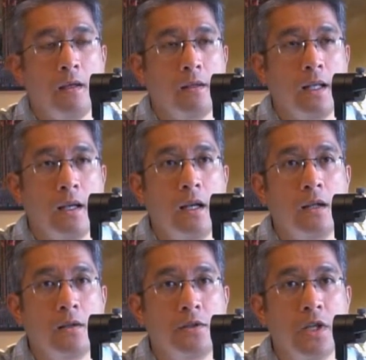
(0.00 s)
that
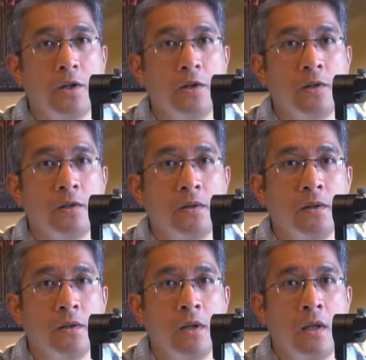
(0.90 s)
little jitter,
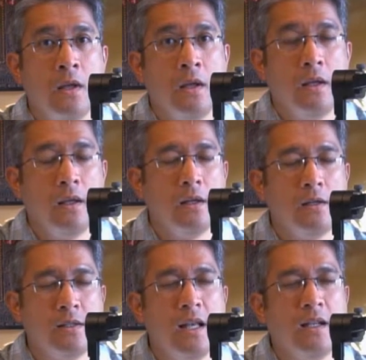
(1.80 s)

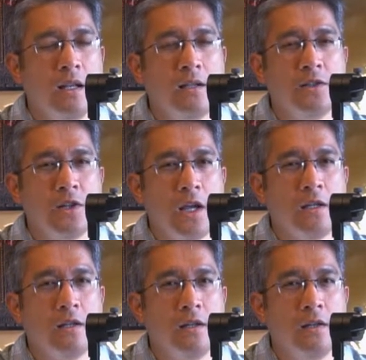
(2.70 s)
there's that little
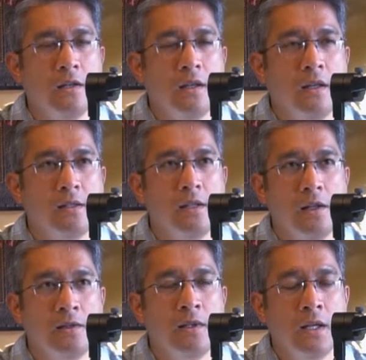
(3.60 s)
shake
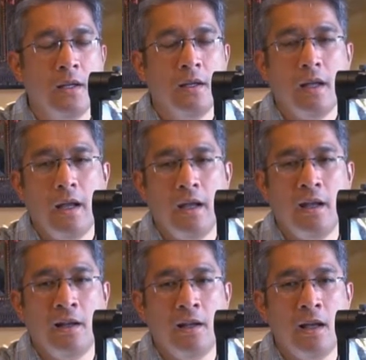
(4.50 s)
still.
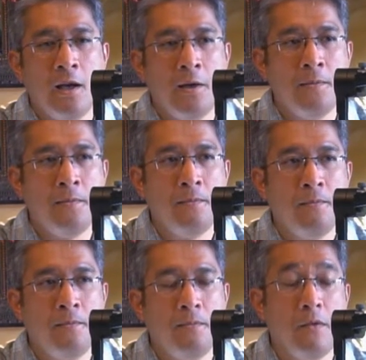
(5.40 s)
And
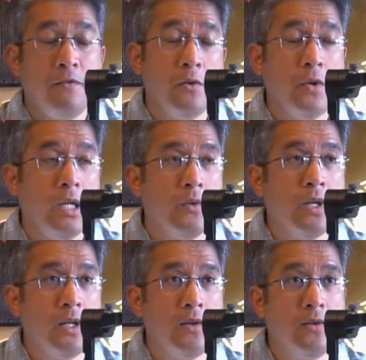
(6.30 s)
if you really
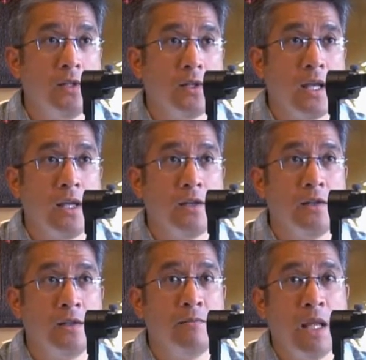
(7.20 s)
want to use your
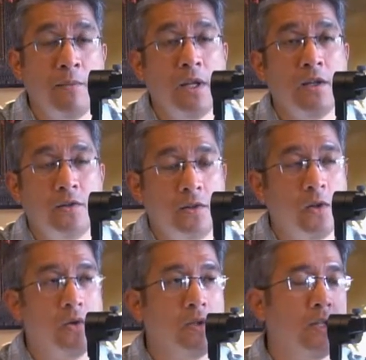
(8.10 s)
Canon, maybe
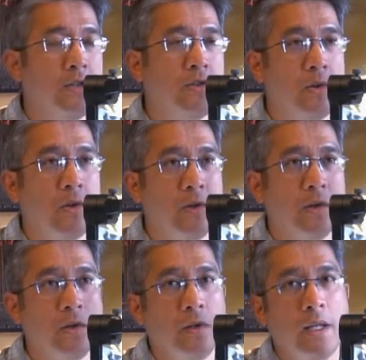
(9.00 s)
go to the
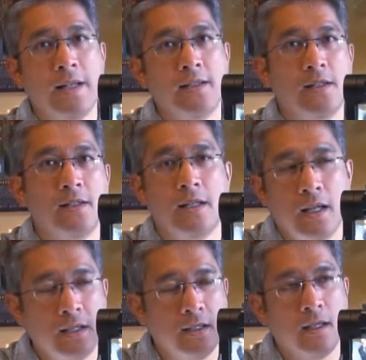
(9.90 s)
shorter lenses and
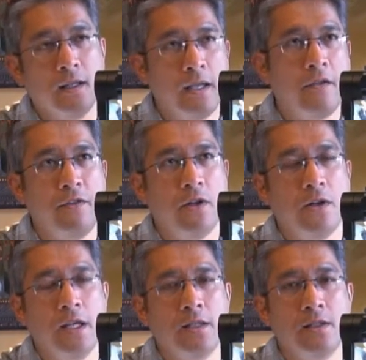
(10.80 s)
not the
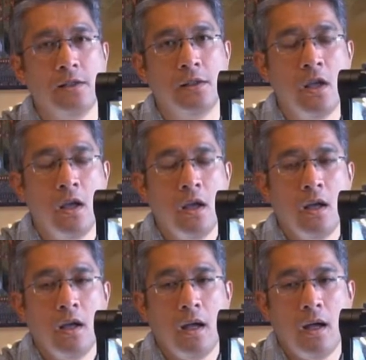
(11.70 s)
heavier lenses.
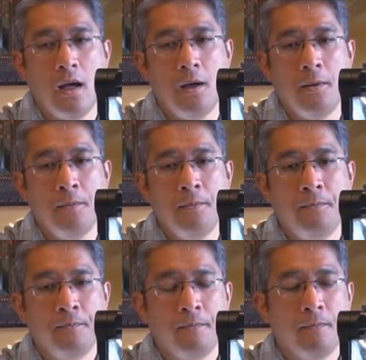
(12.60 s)

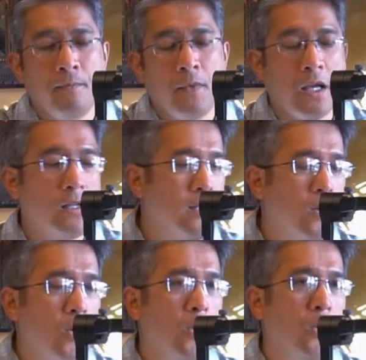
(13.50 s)
Because
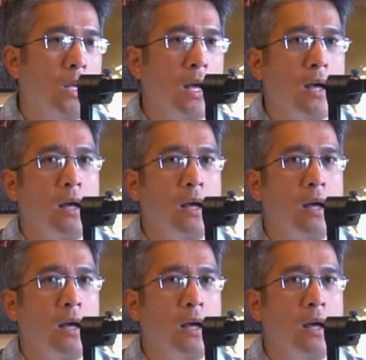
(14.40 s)
the whole